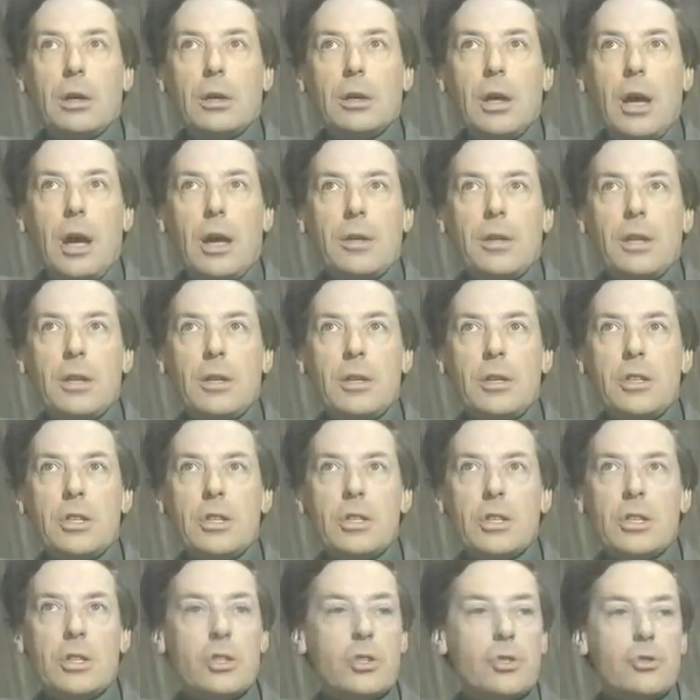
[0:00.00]

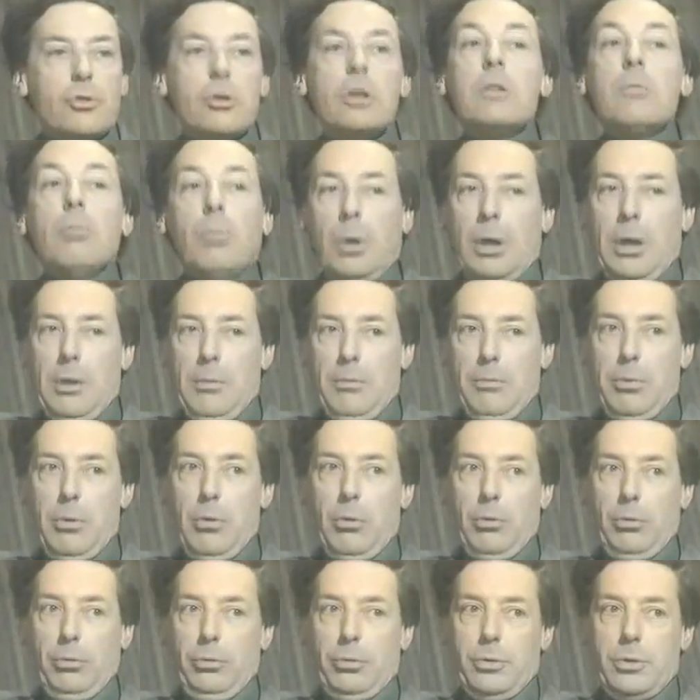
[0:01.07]
extremely
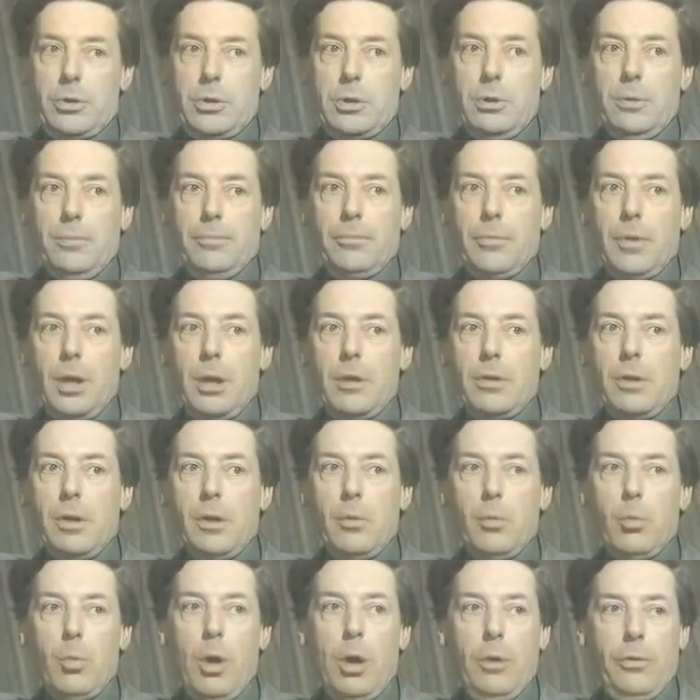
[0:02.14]
important,
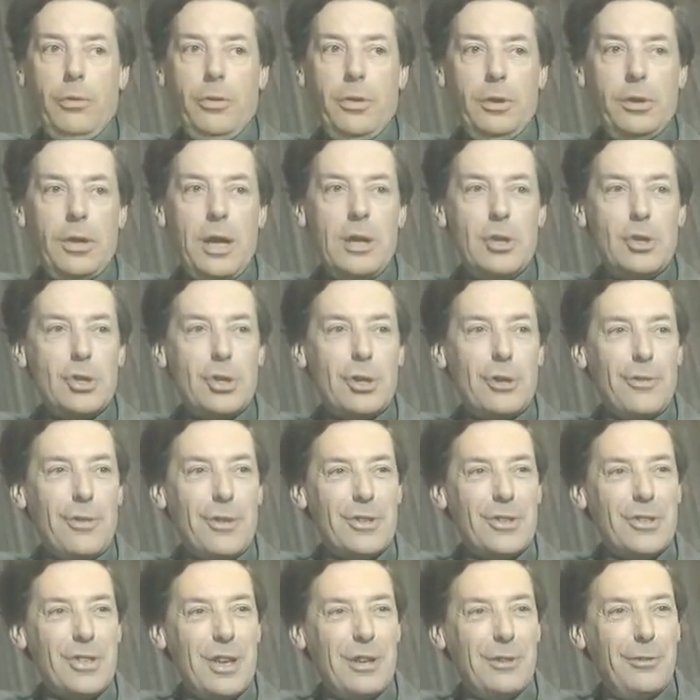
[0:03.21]
what the nature of this
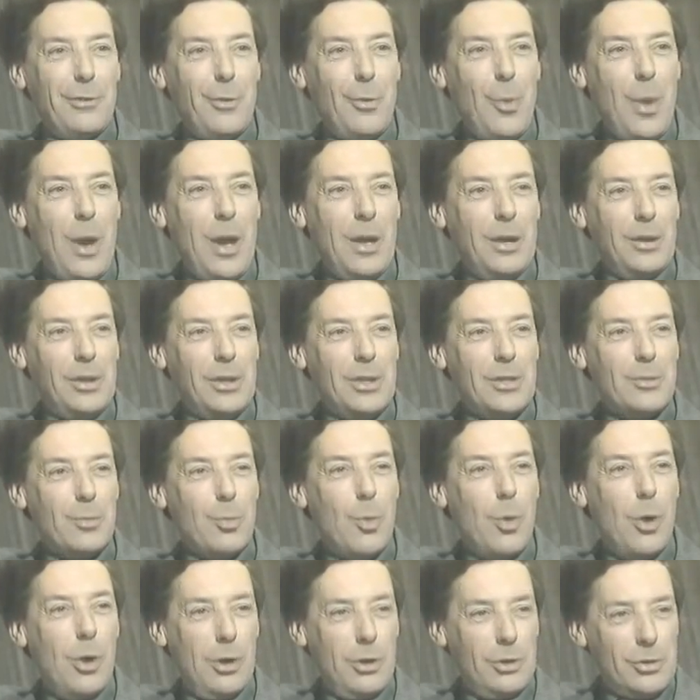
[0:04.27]
self-awareness
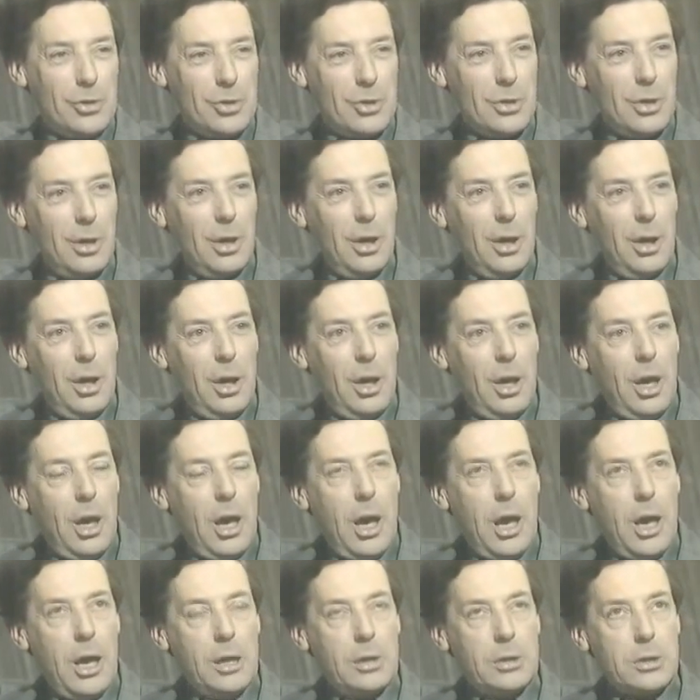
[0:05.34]
was.
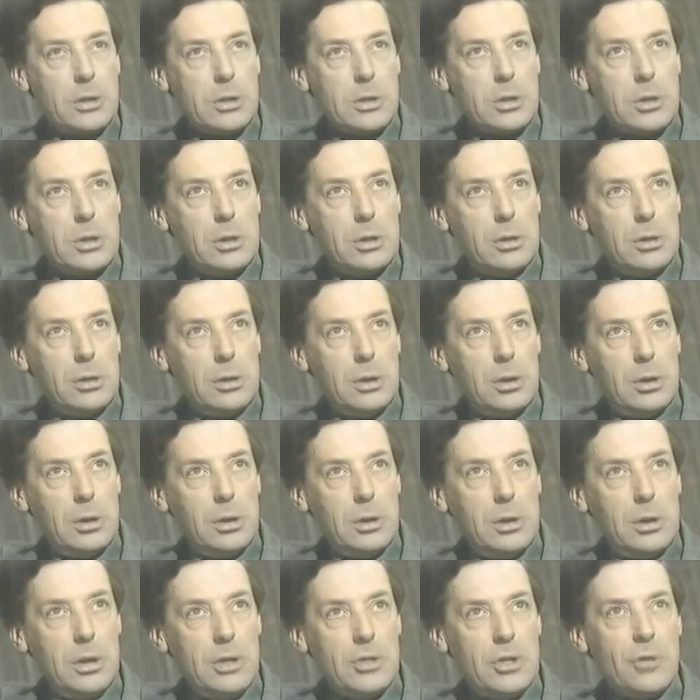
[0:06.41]
And
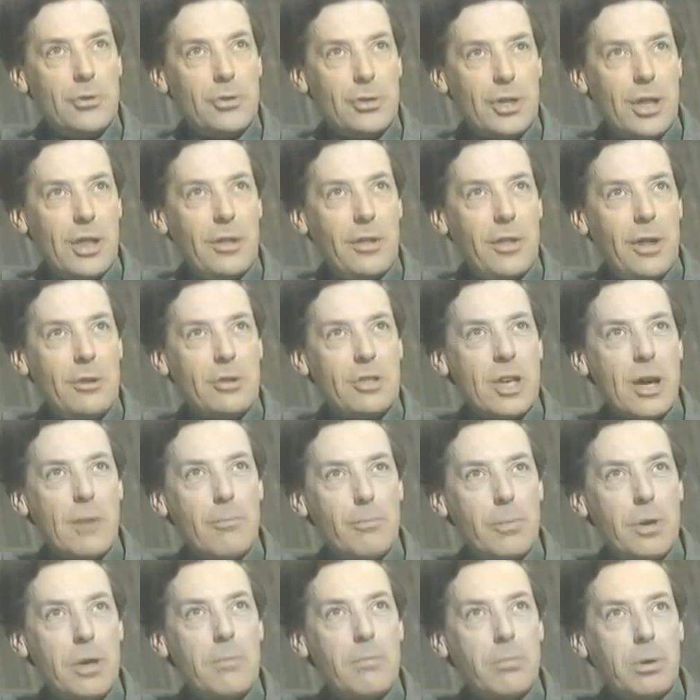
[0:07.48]
it's interesting that though some
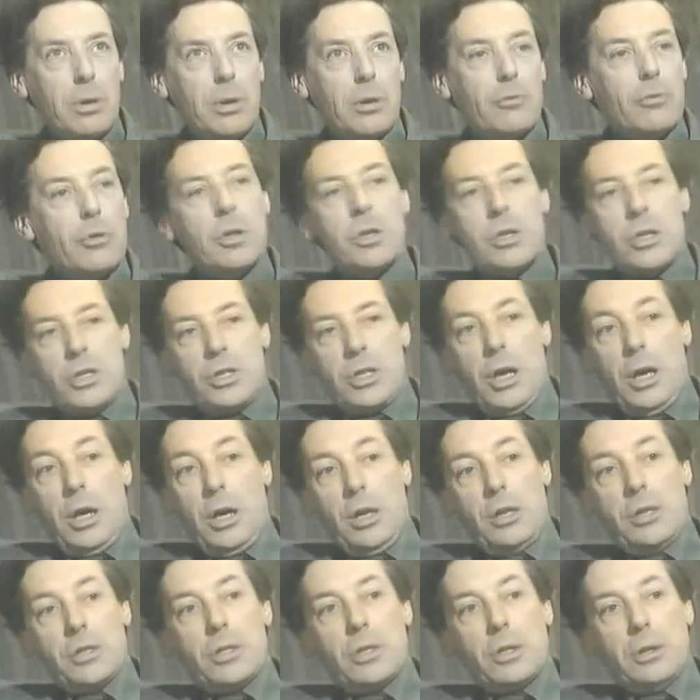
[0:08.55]
people have
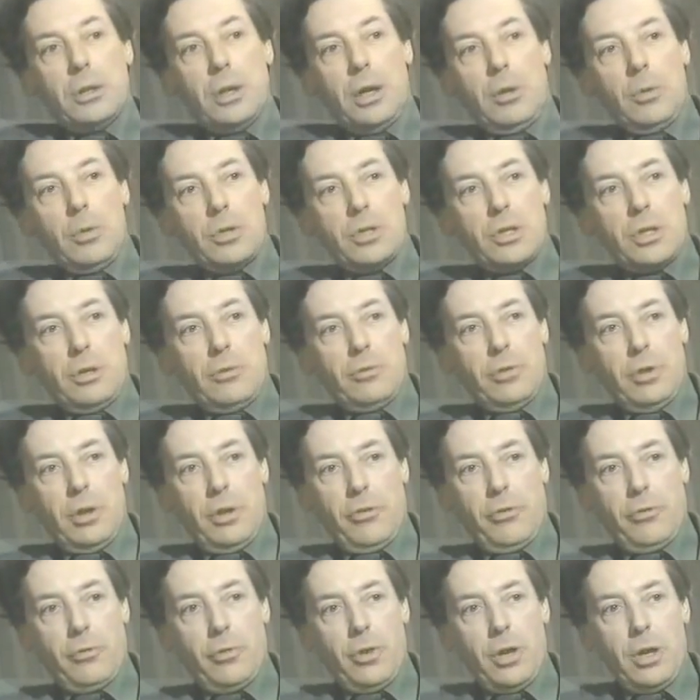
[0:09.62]
criticised linguistic
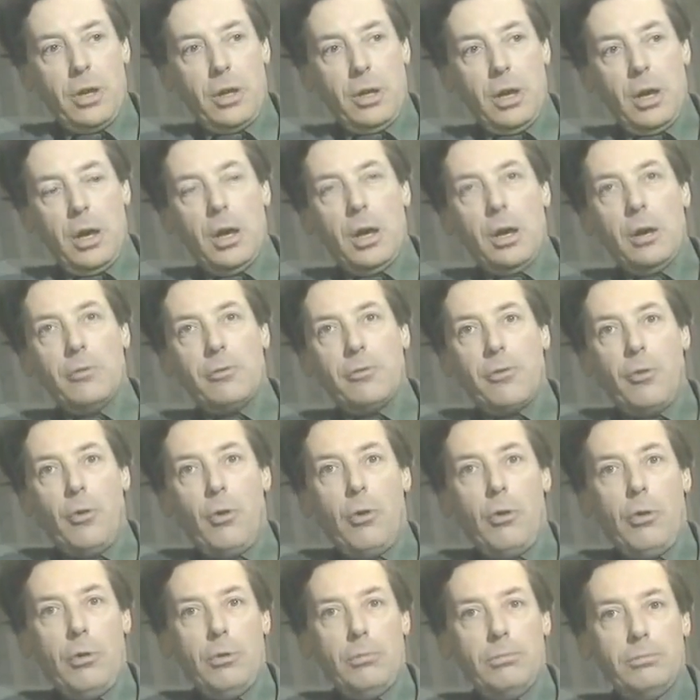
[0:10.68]
philosophy
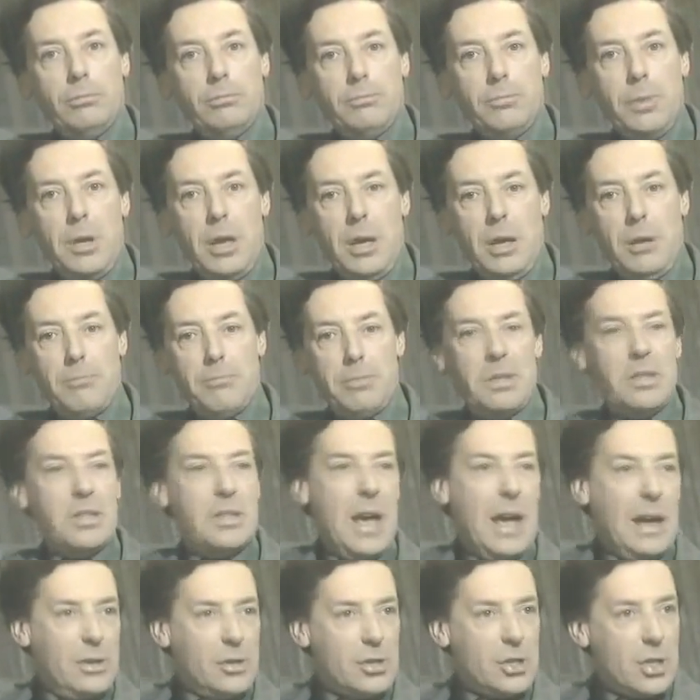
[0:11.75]
for being
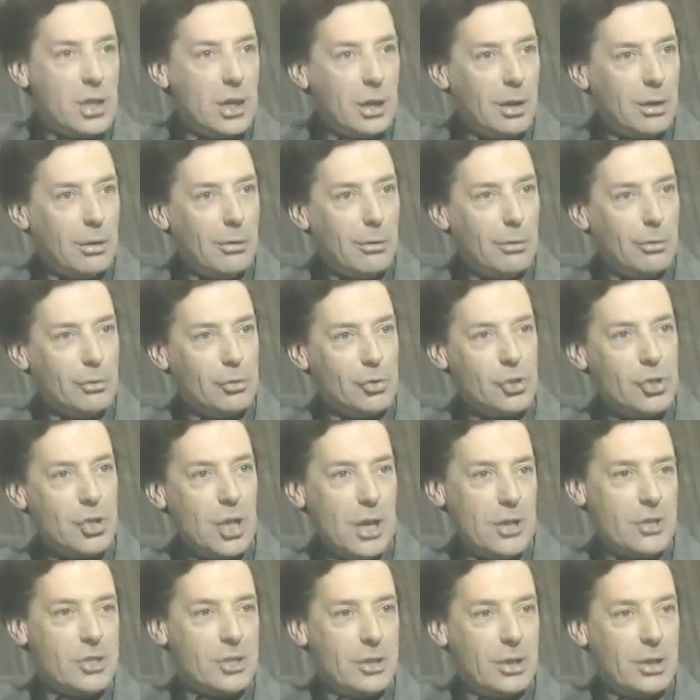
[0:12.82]
pedantic or just